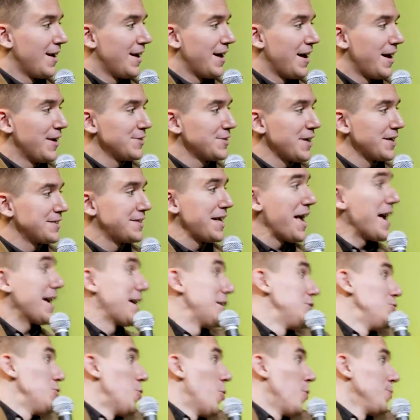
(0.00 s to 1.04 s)
I was like, Dad,
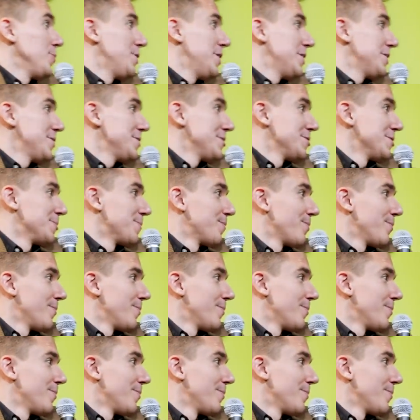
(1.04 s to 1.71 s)
can you hold this?